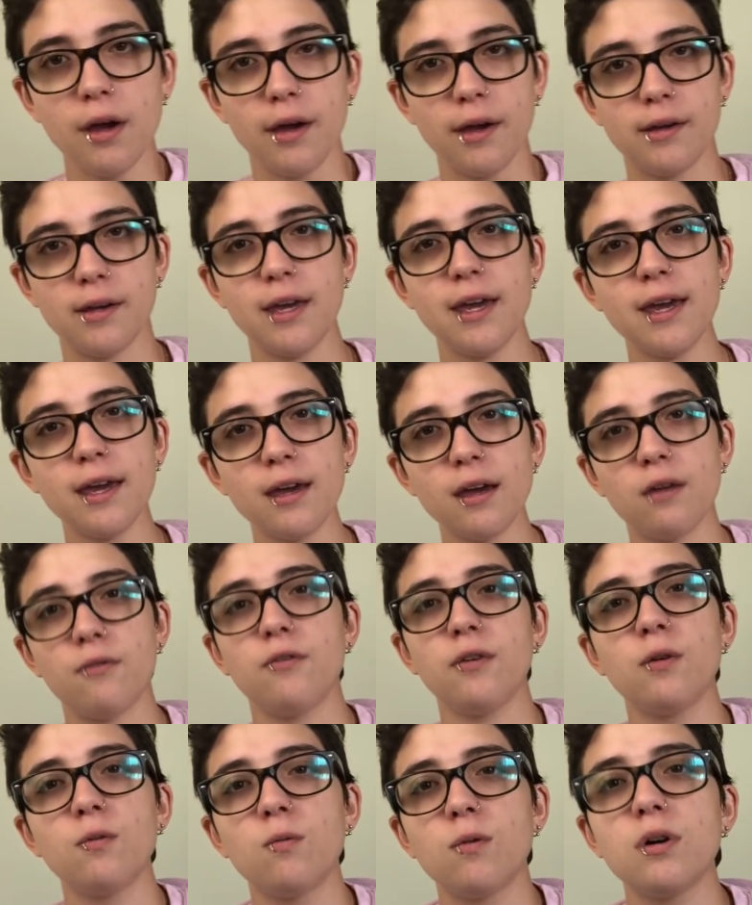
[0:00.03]
Hey
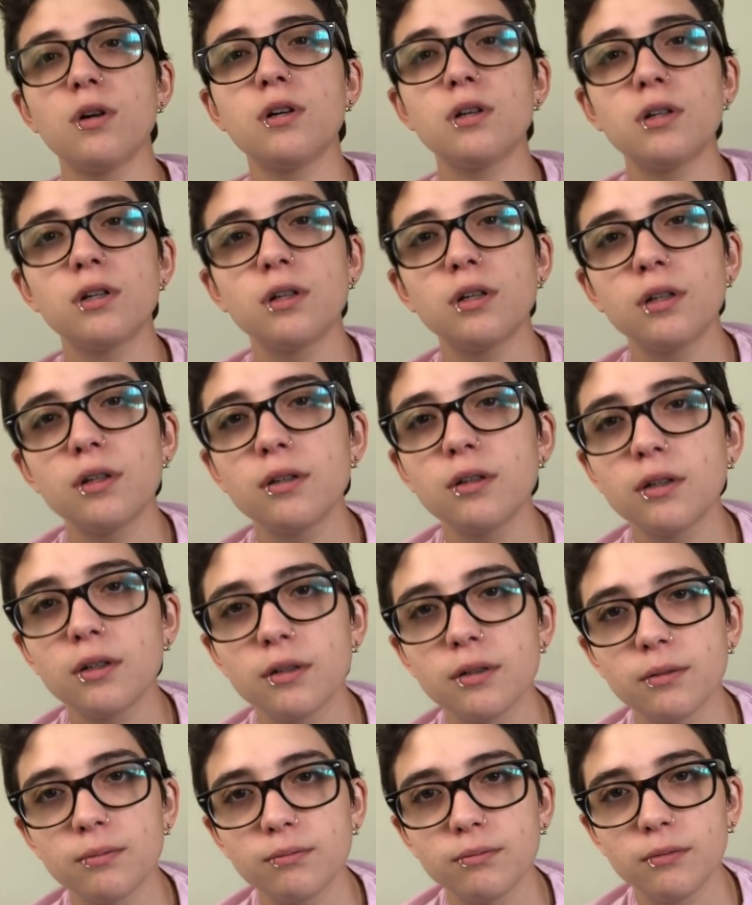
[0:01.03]
everyone!
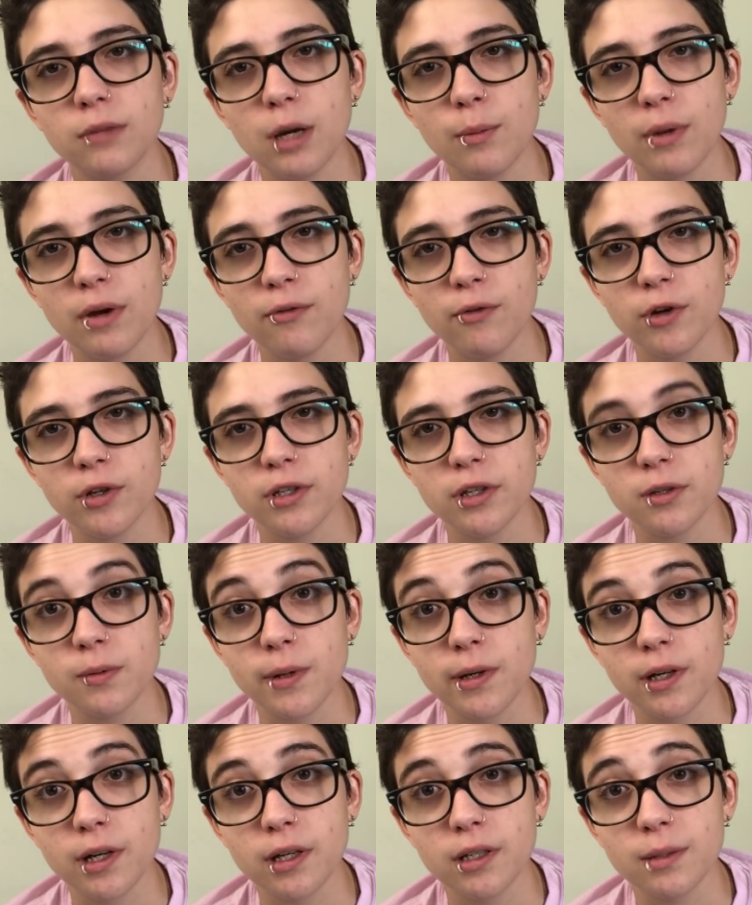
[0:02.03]
My voice is
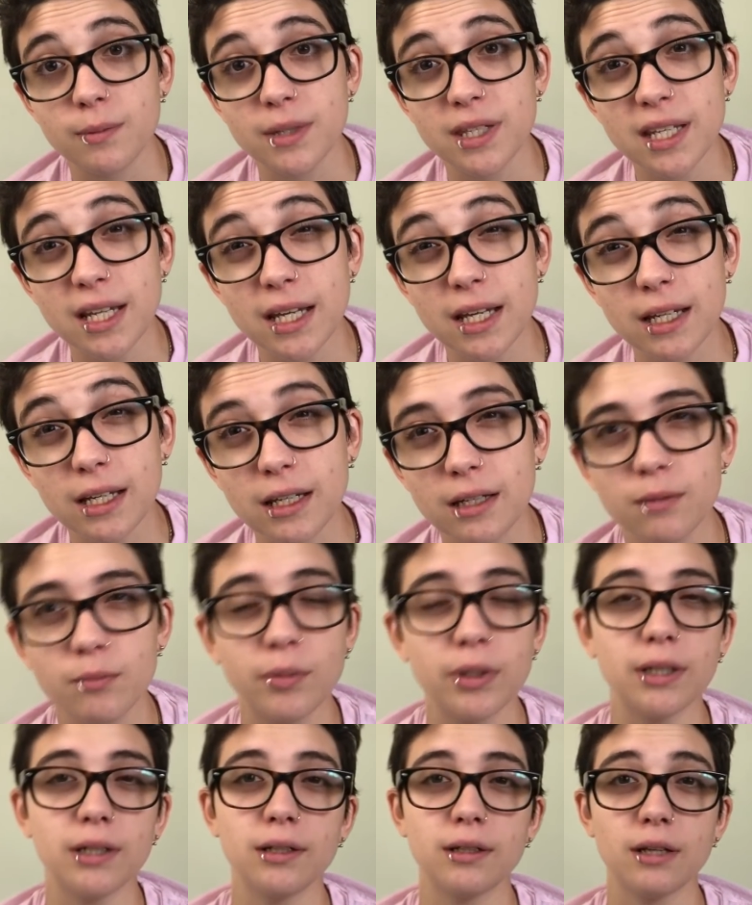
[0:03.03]
weird because I'm sick,
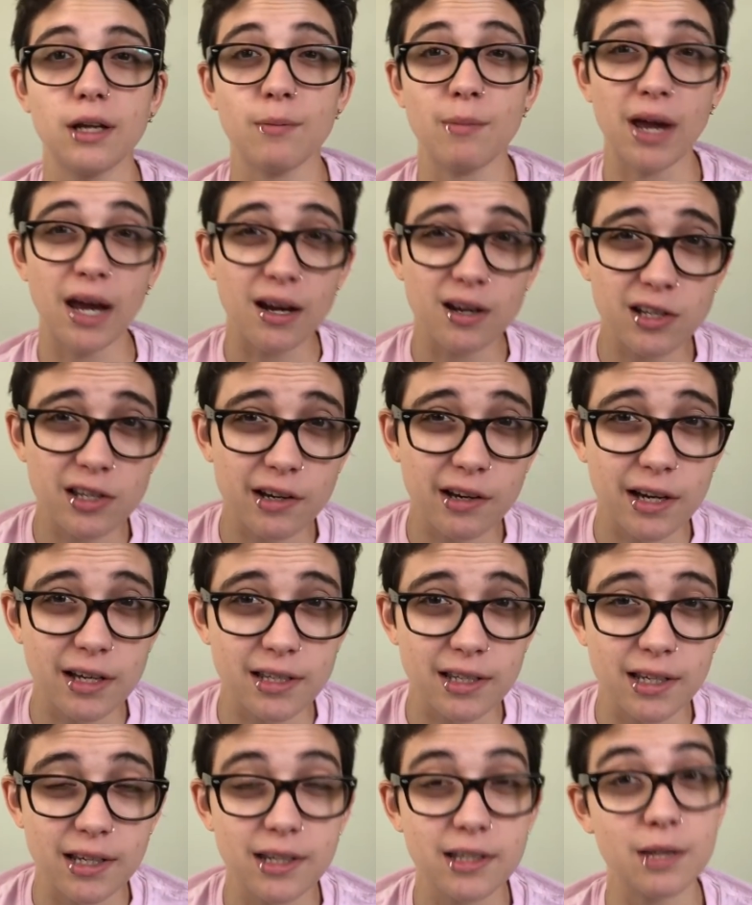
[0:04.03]
and my hair is
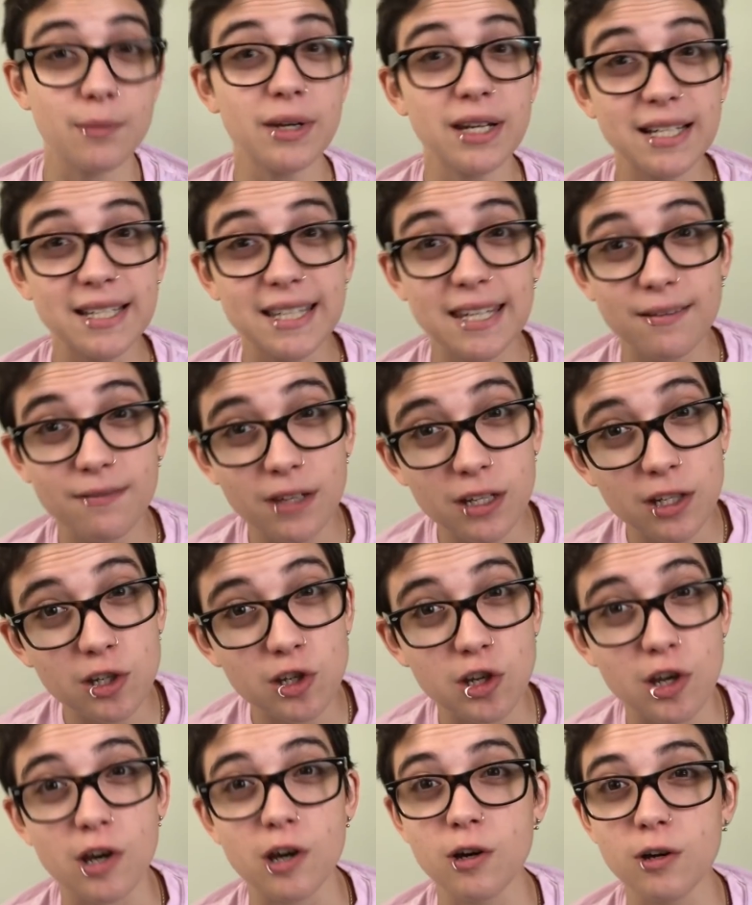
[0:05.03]
crazy because I'm in a TV
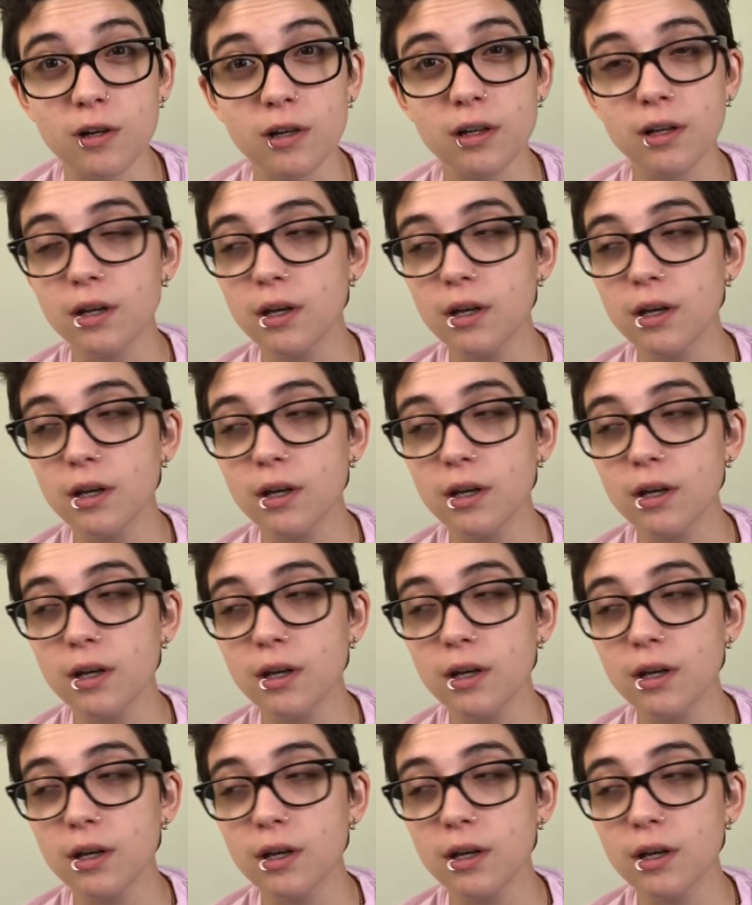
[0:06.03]
show.